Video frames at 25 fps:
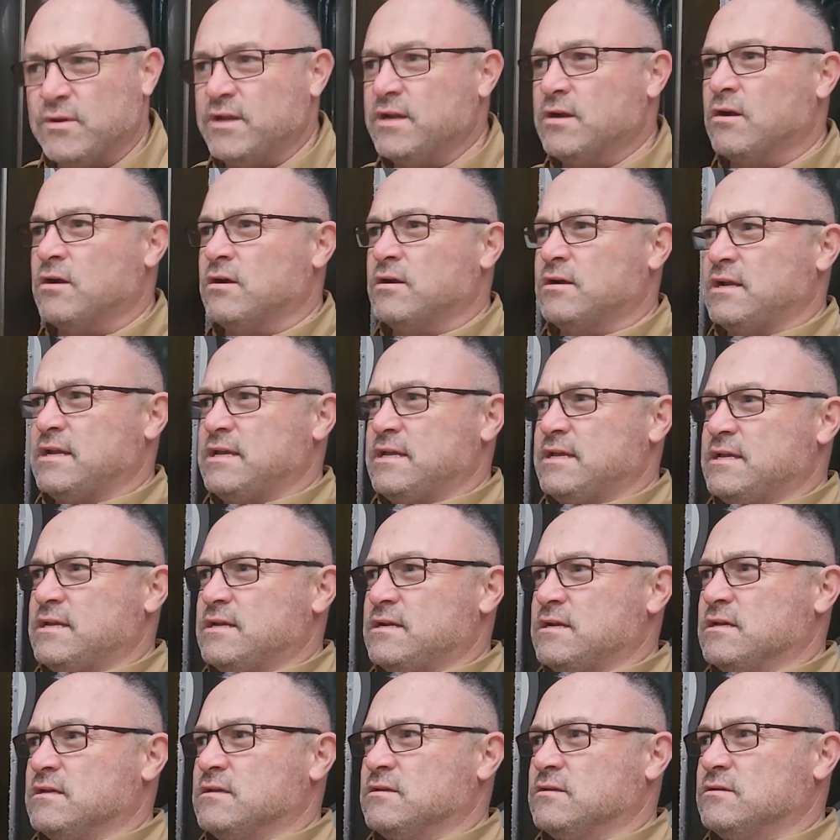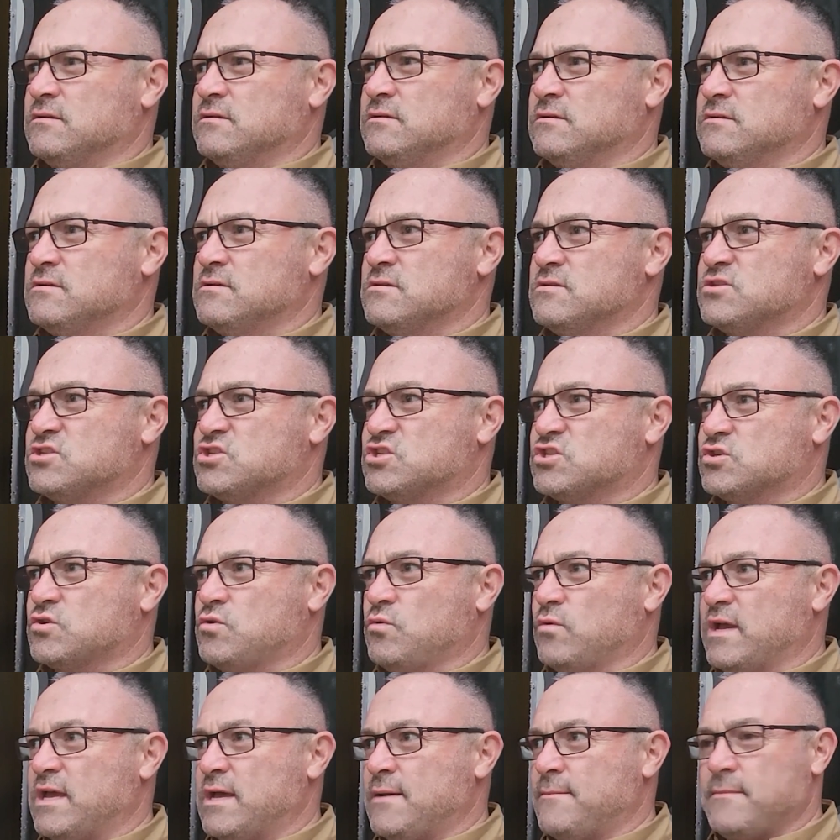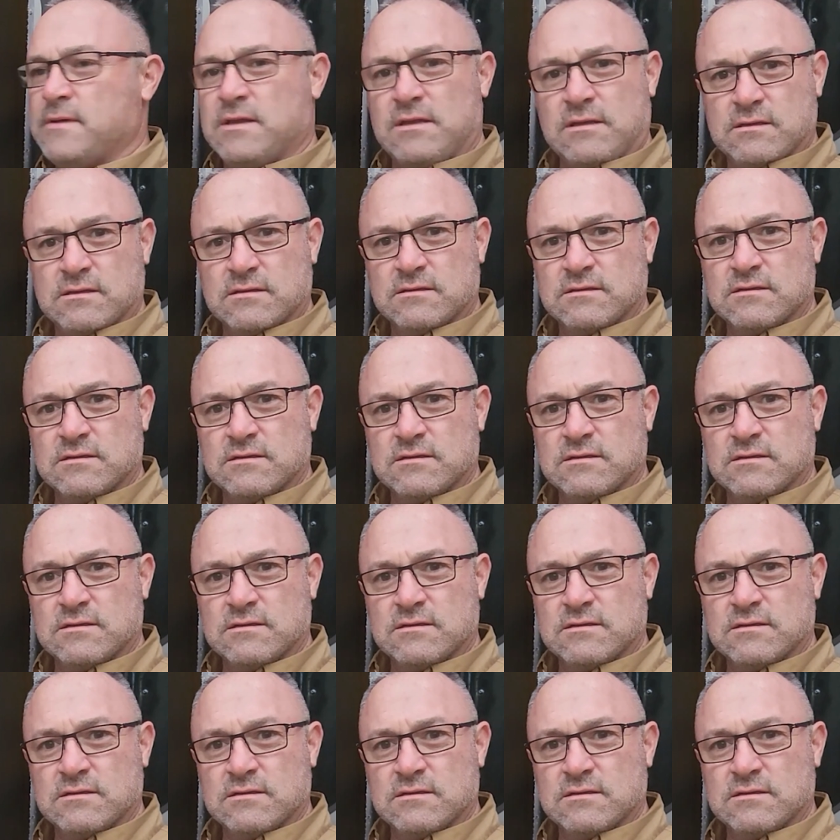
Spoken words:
We are in Sequim,